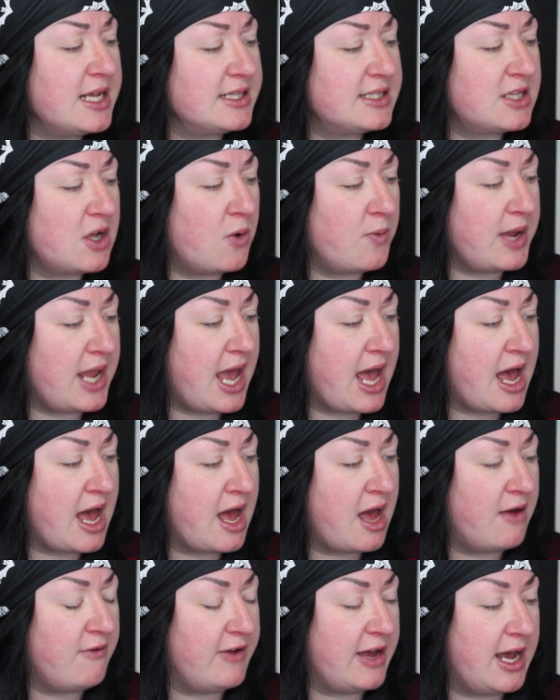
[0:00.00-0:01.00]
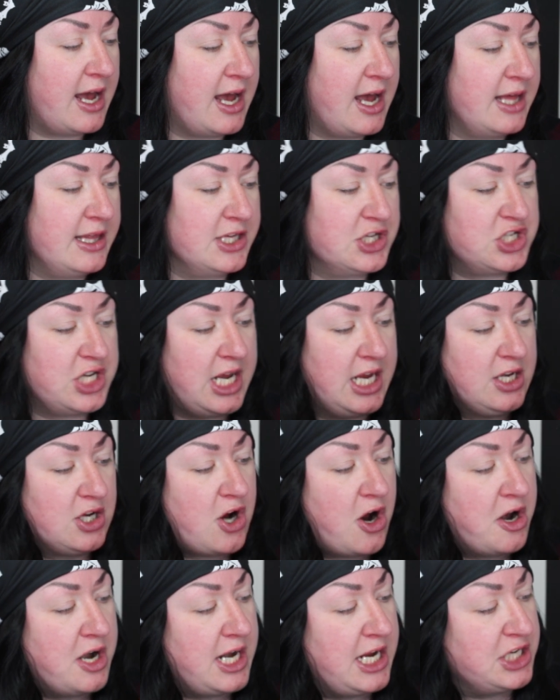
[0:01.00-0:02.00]
So we have the shade
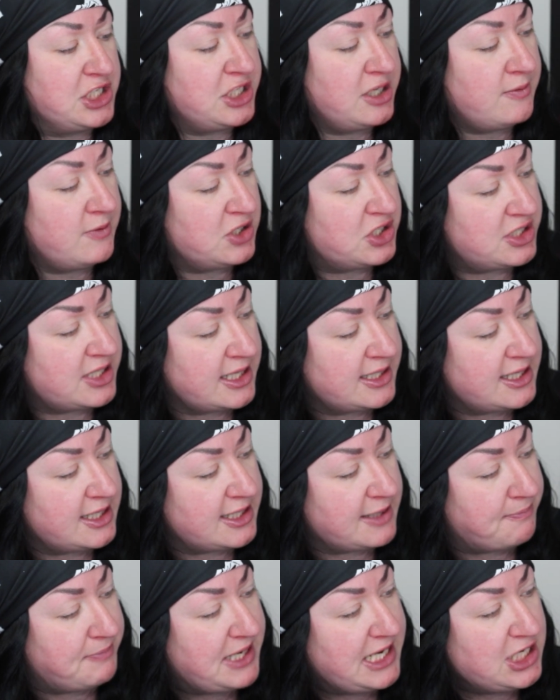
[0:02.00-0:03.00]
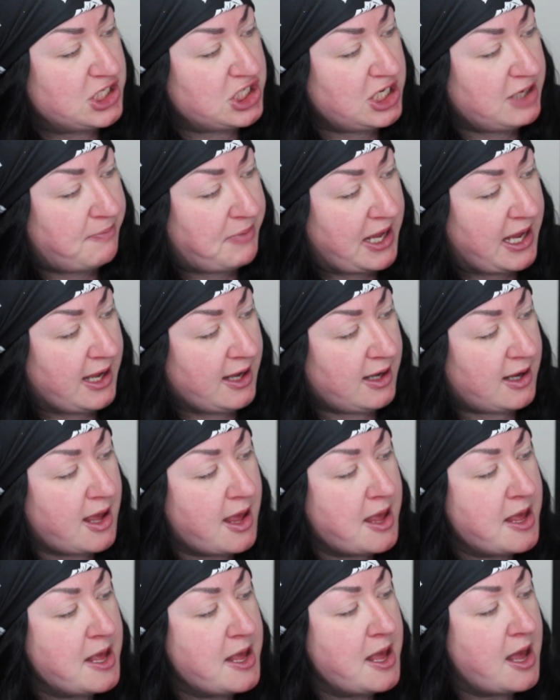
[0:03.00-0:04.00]
Carnation, which says it's a peachy pink,
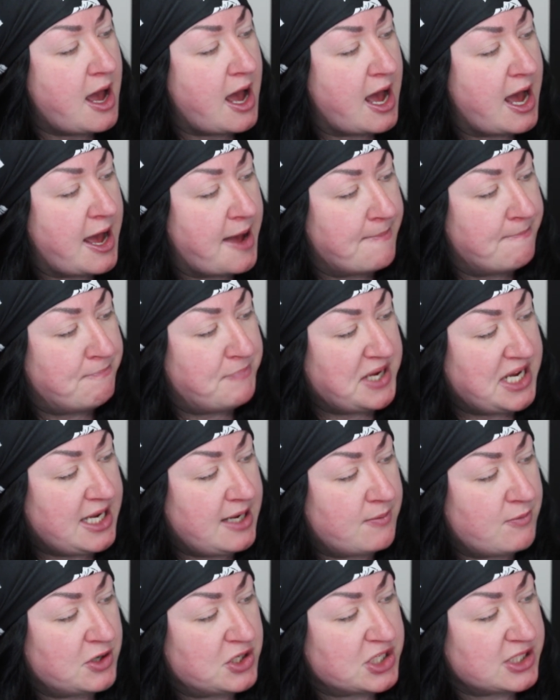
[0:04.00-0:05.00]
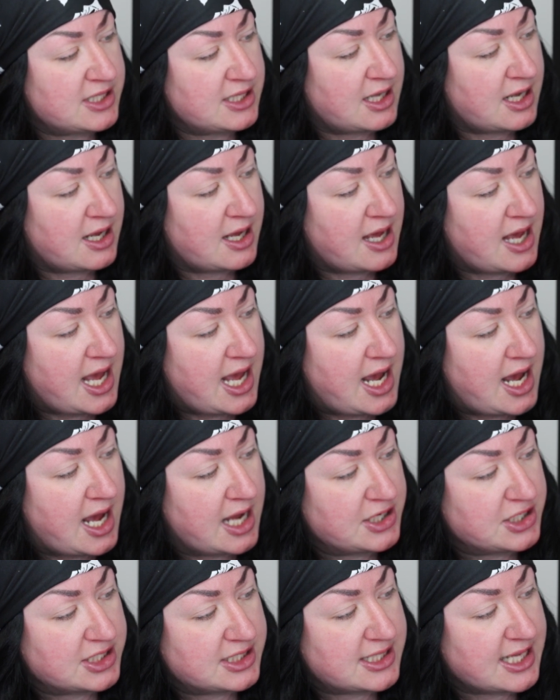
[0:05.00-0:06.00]
Beam, which is
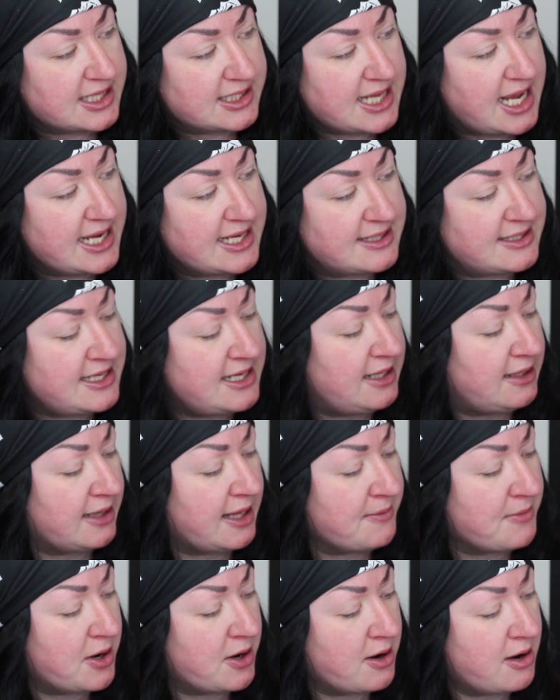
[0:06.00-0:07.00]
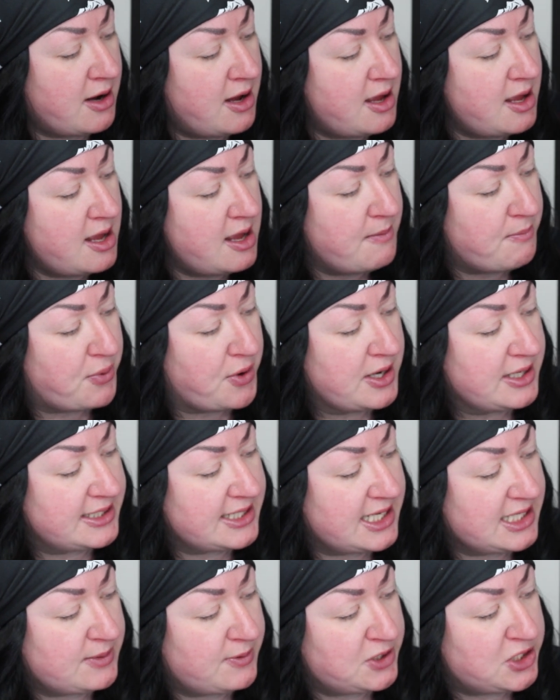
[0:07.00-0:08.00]
just says icy glimmer,
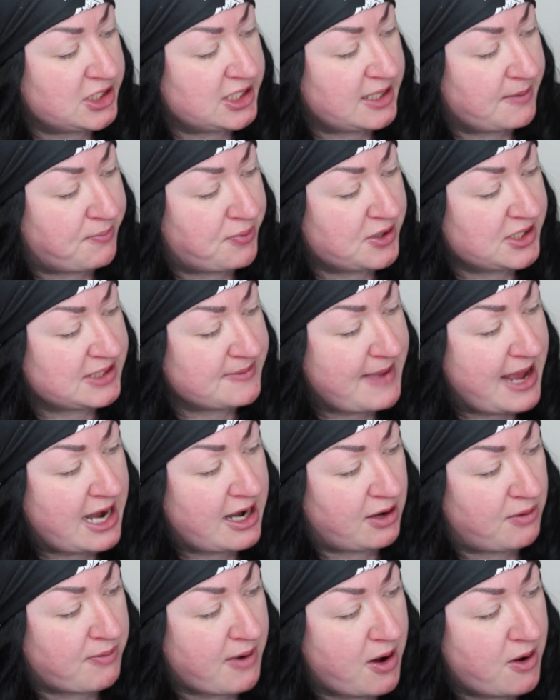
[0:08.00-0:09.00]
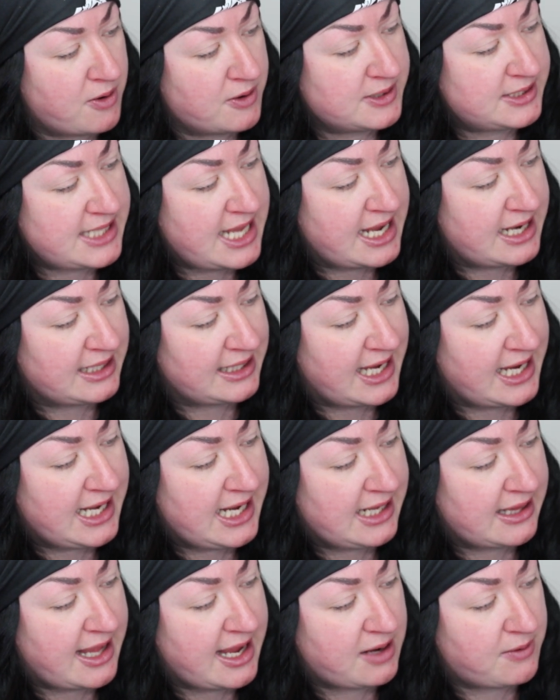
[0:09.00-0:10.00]
Princess, which is a prismatic rose, and
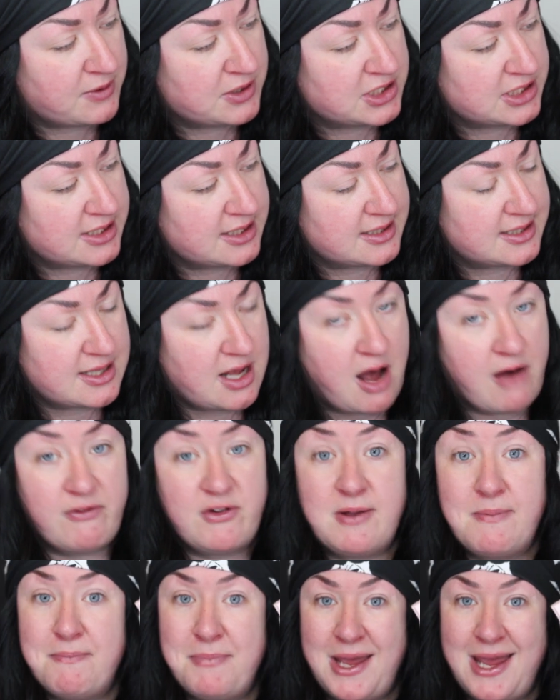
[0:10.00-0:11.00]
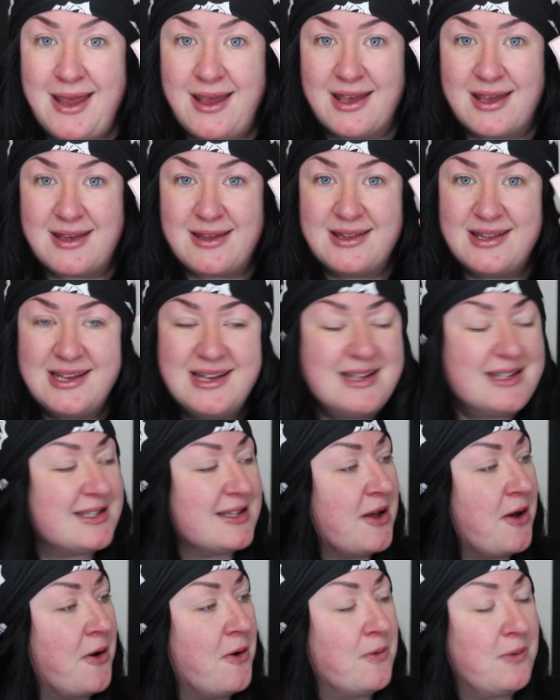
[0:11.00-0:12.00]
Ladylike, which is a soft pink.
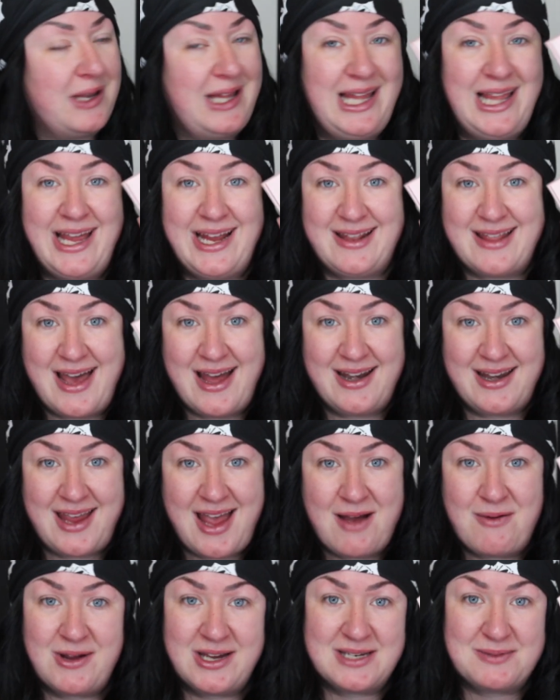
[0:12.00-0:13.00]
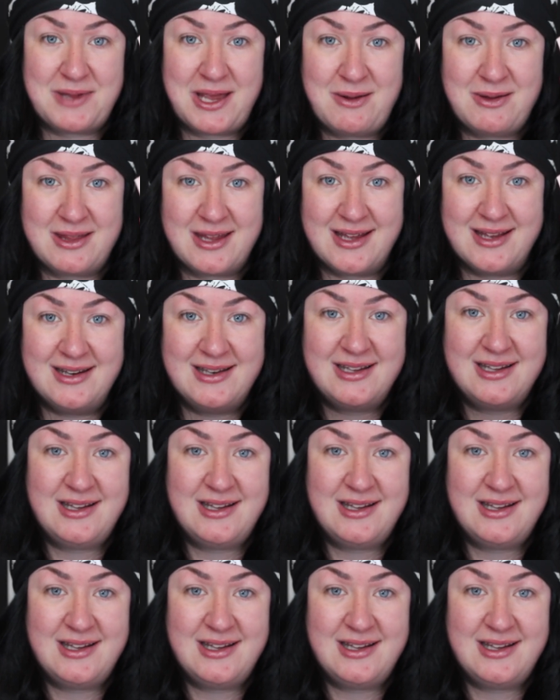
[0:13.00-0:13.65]
So really like that and can't wait to play with it.